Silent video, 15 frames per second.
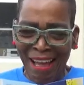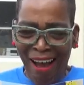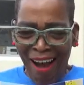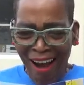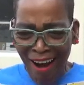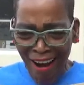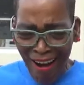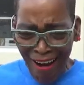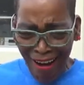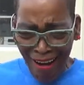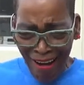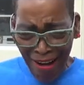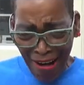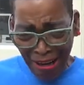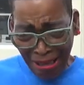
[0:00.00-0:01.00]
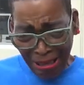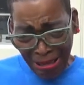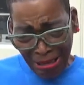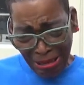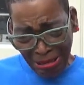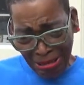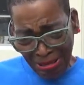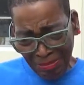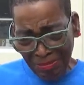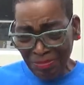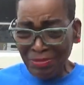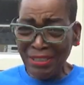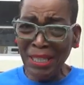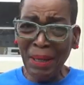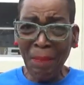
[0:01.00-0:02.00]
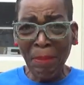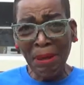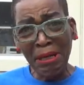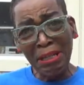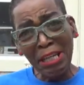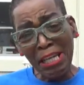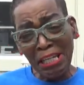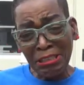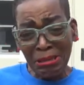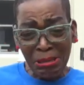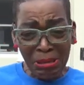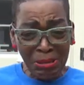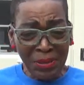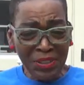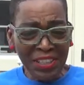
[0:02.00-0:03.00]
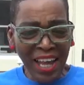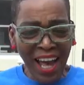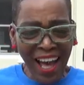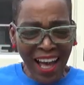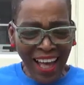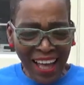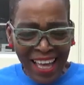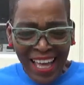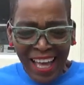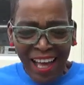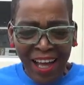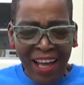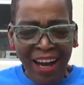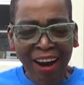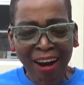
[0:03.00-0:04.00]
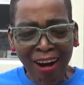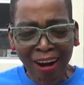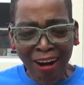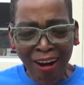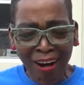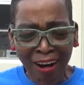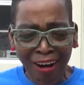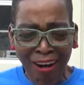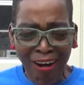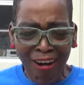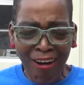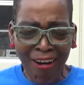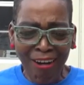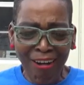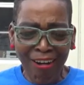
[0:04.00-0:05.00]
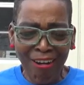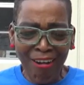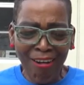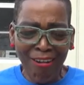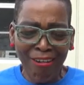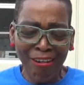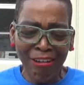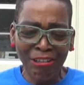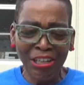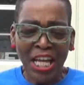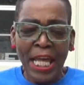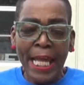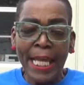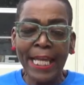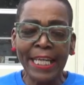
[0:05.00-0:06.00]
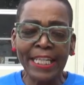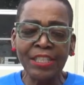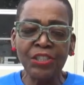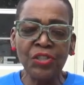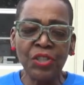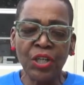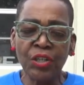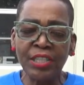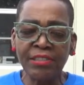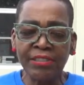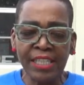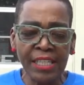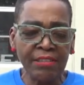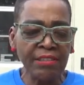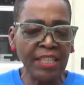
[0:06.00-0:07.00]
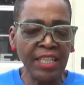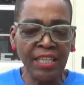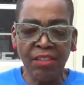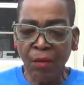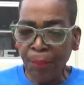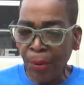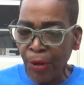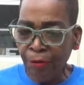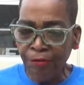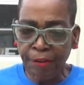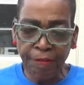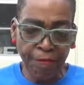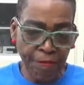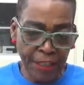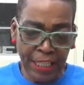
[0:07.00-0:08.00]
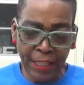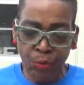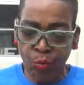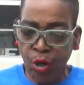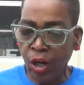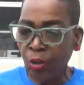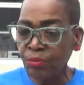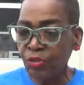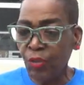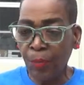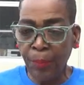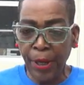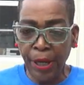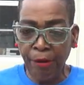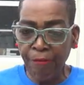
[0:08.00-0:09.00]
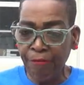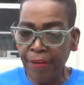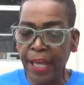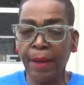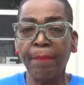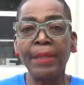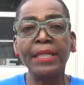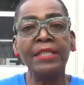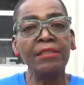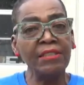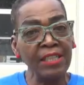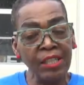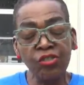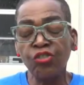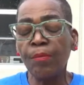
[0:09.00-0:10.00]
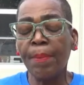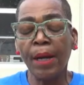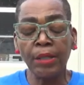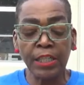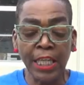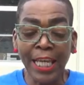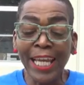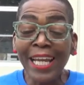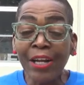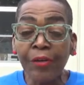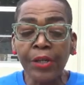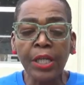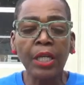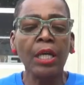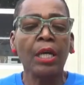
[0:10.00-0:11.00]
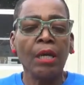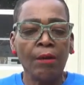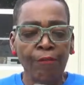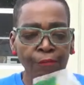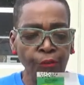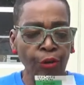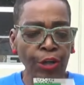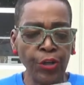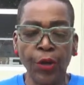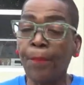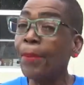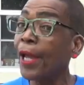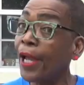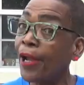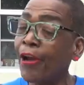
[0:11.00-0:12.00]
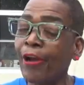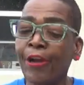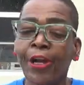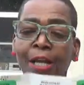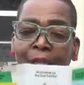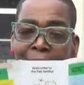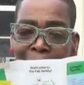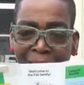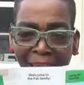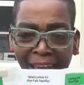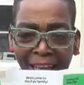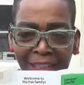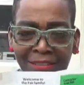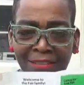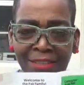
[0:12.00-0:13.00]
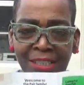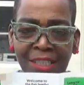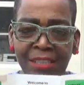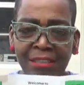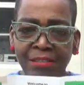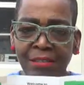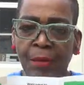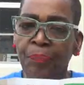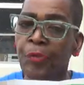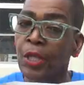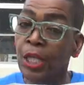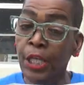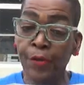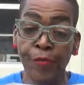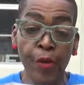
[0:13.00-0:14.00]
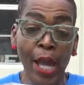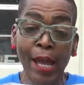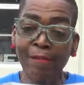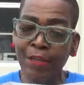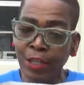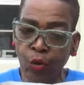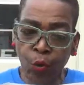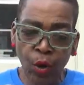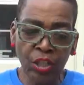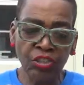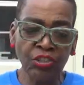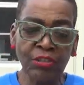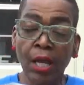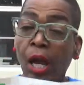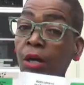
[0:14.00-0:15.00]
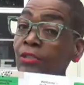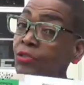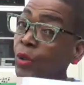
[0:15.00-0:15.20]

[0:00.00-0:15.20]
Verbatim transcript: oh dippity doo da oh and you know, it says getting the perfect fit. Welcome to the pair family. And it tells you about caring for your pair glasses. And if you have any questions, they also